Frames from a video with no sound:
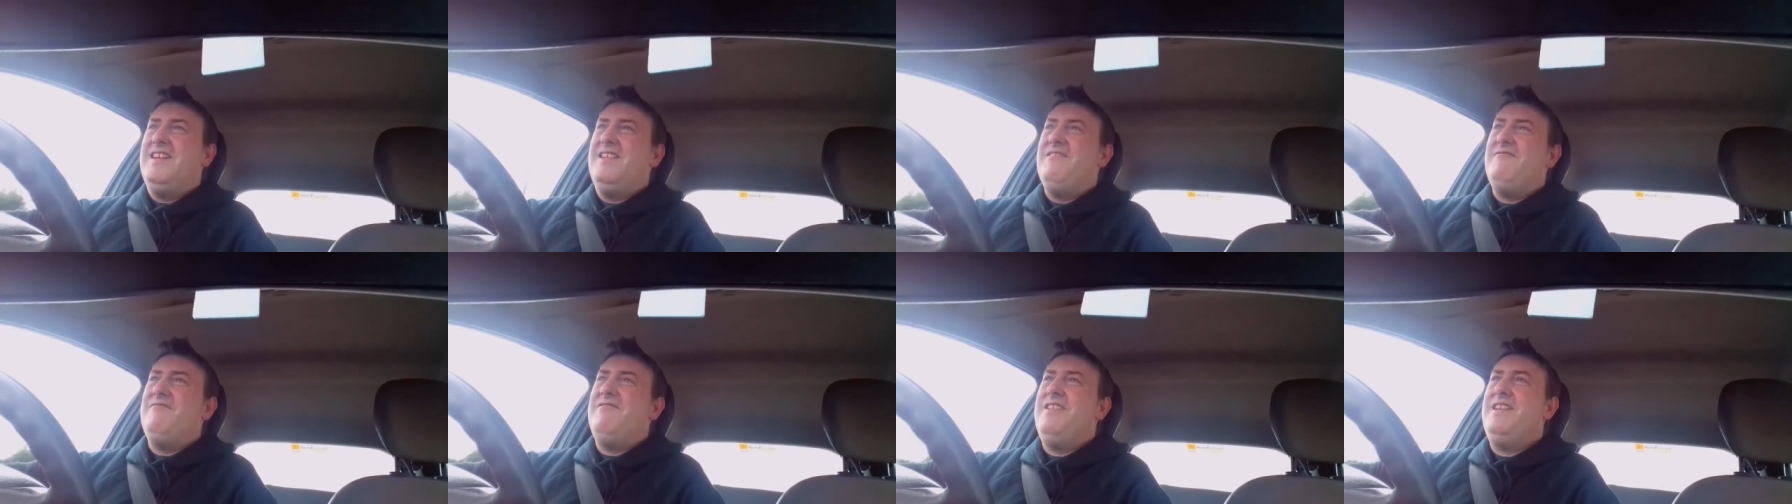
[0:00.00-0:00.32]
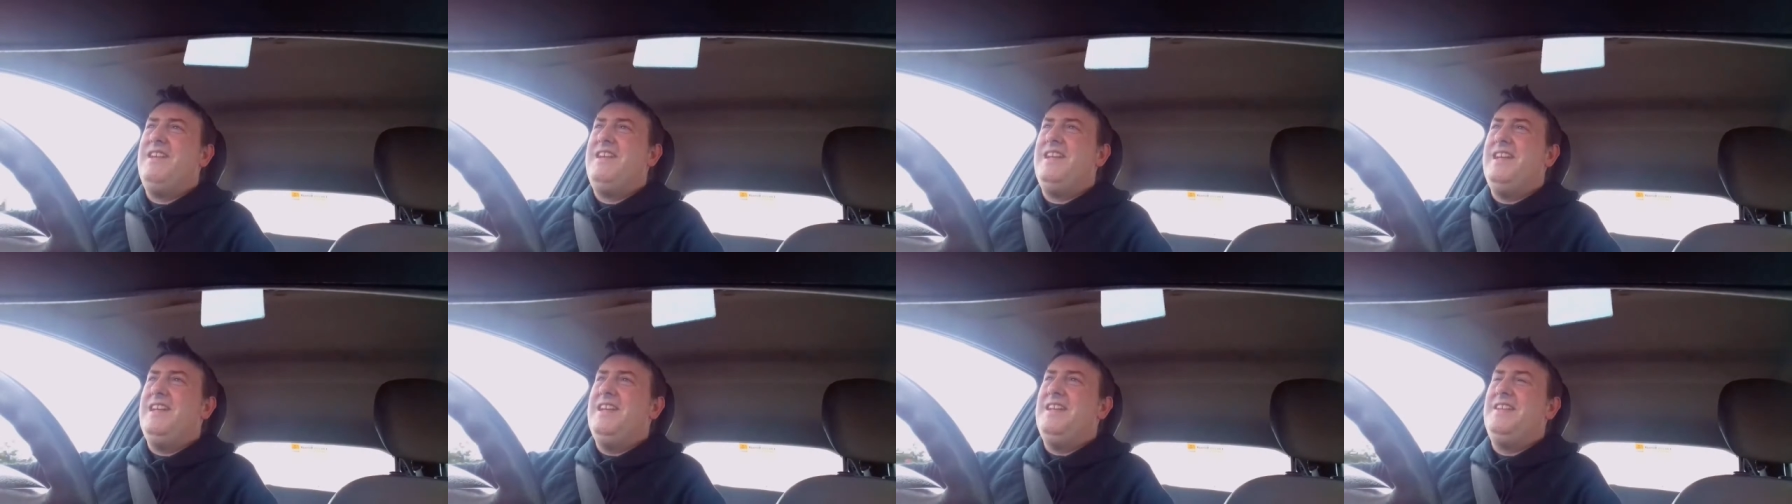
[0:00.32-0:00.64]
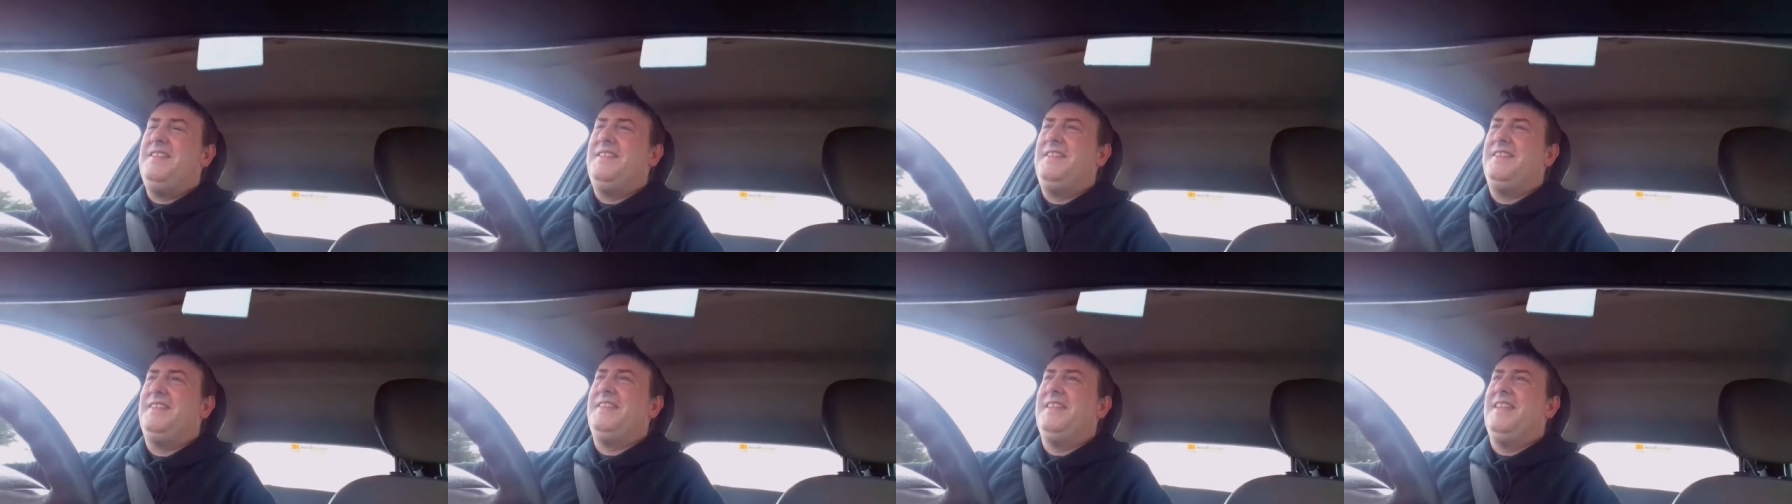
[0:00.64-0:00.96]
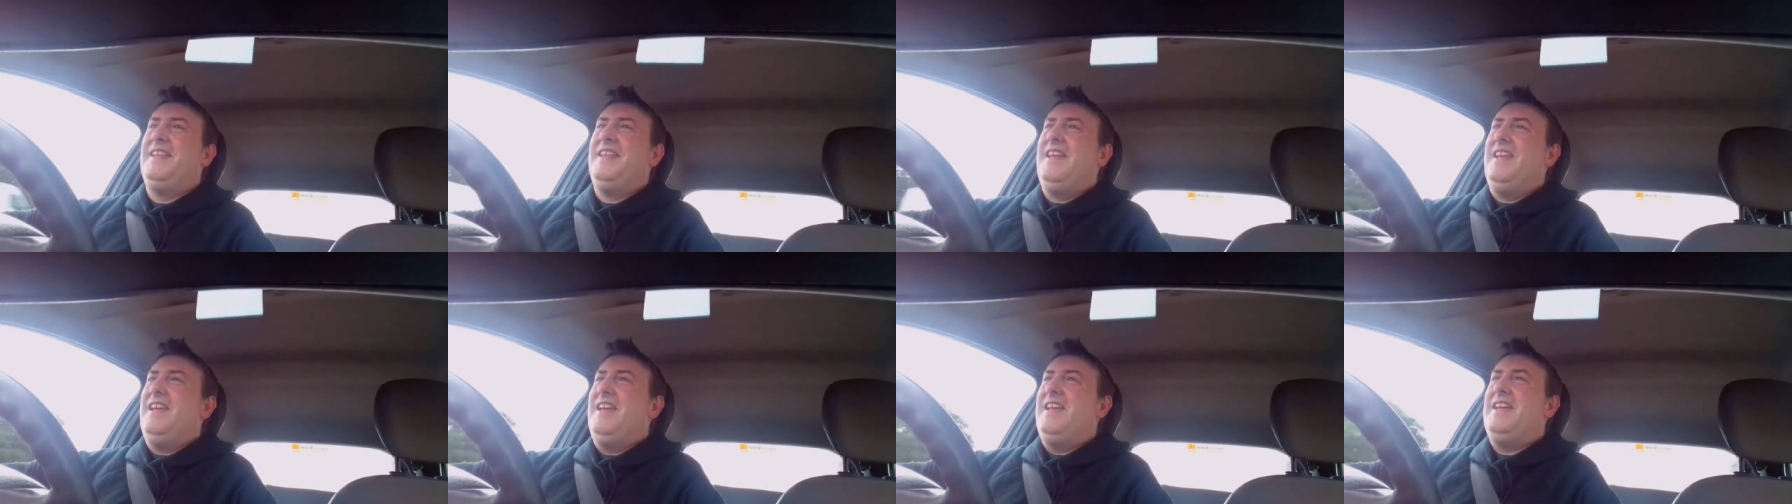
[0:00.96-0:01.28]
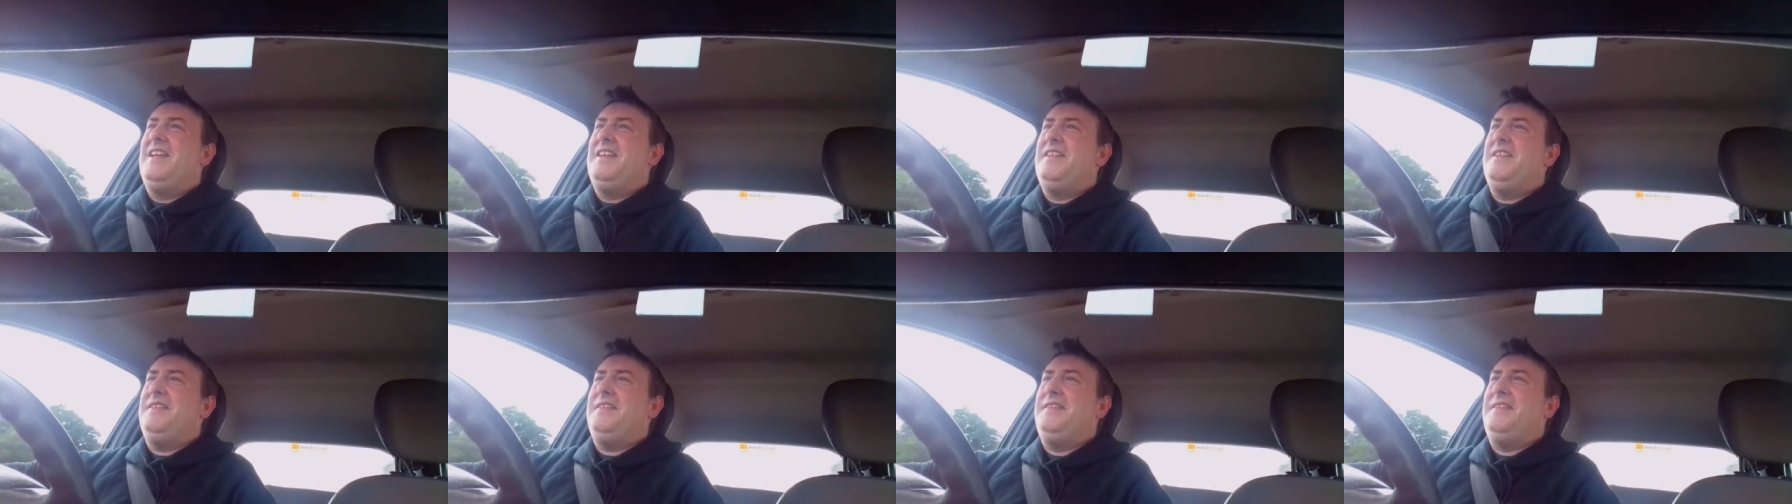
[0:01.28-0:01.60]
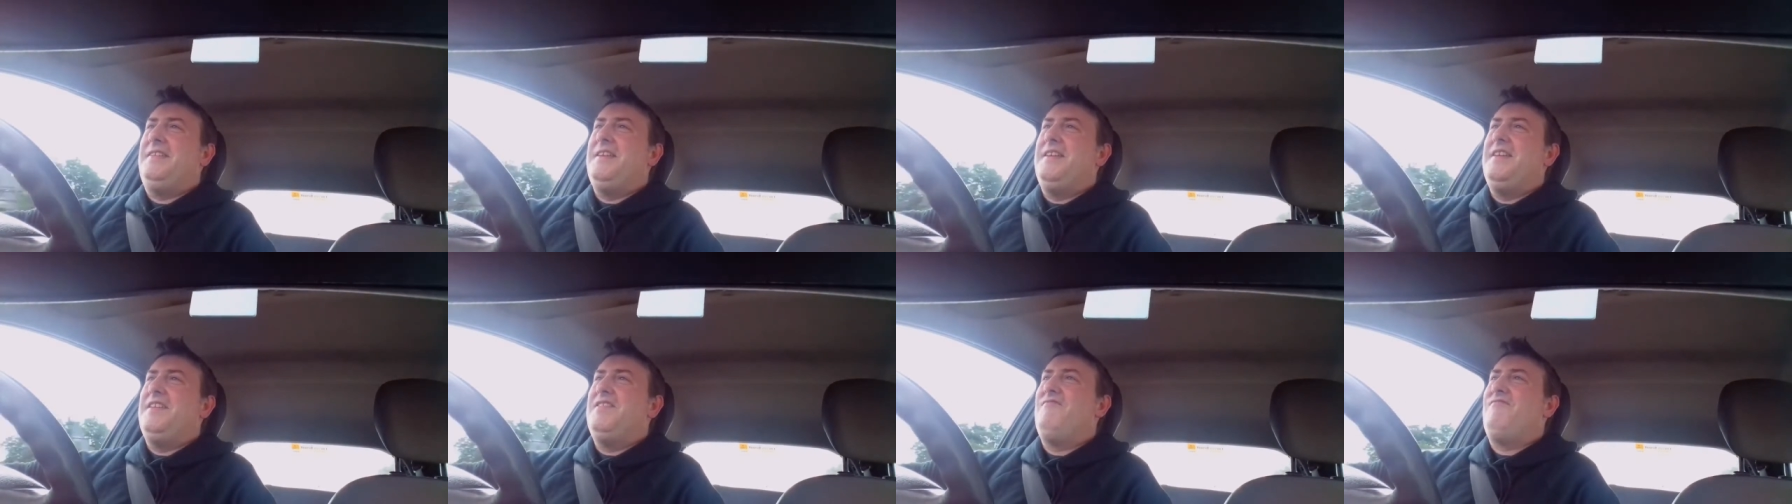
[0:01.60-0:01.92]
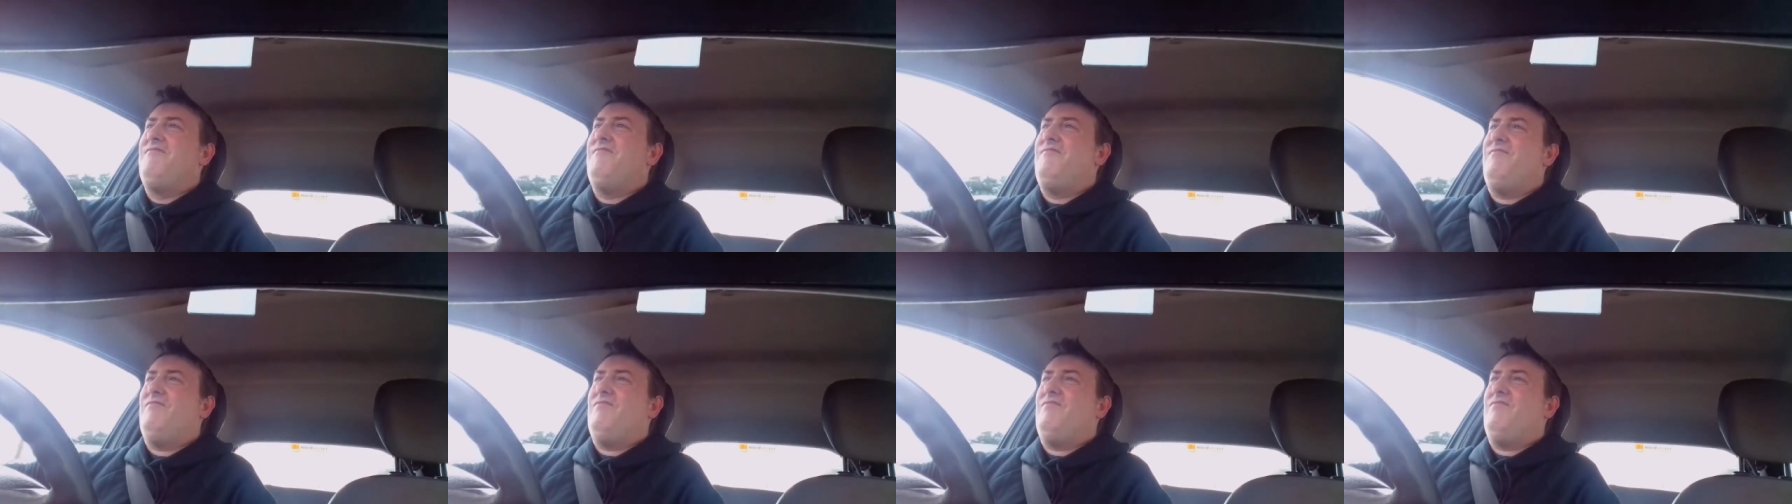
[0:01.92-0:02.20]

It really is. It's, uh,